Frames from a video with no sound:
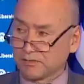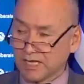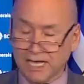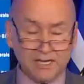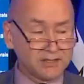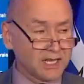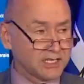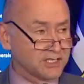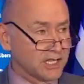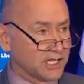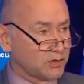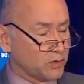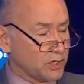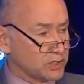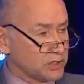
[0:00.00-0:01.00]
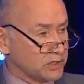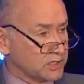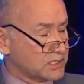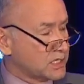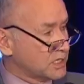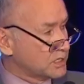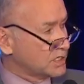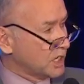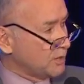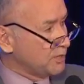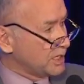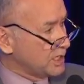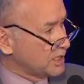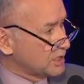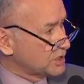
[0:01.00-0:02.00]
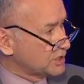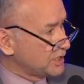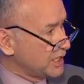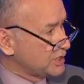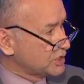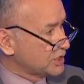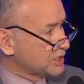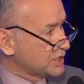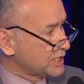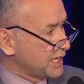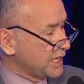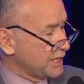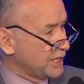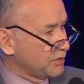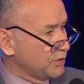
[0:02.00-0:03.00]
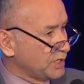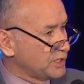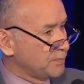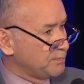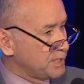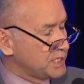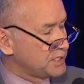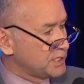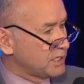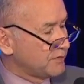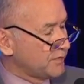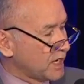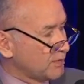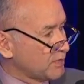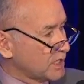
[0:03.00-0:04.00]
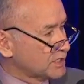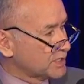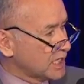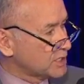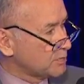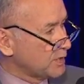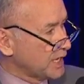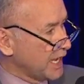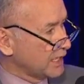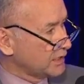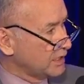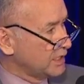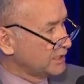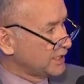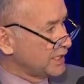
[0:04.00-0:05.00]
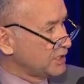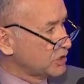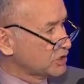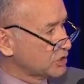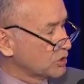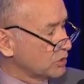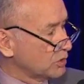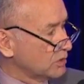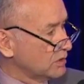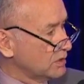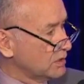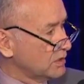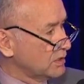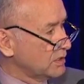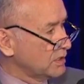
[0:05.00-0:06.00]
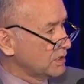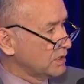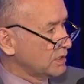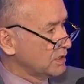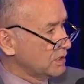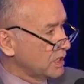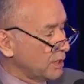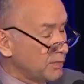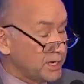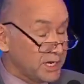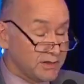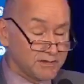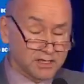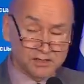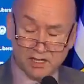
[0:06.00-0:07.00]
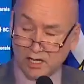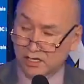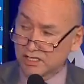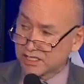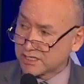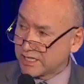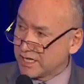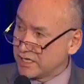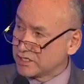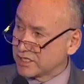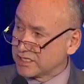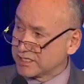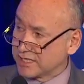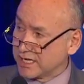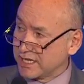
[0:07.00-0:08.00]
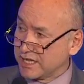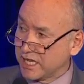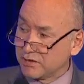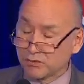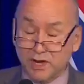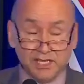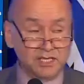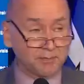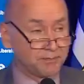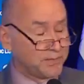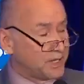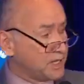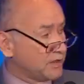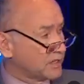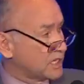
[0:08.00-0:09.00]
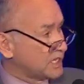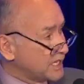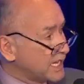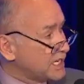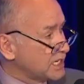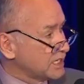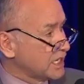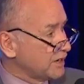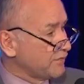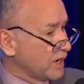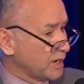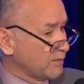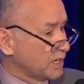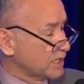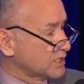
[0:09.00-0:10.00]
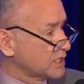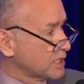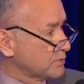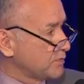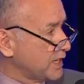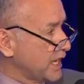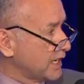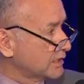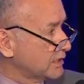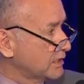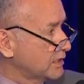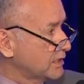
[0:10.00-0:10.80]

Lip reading: glad to answer that question, because how many on the stage can say they read the BC Environmental Assessment Act 10 years ago? How many on this stage can say they read the Canadian Environmental Assessment Act?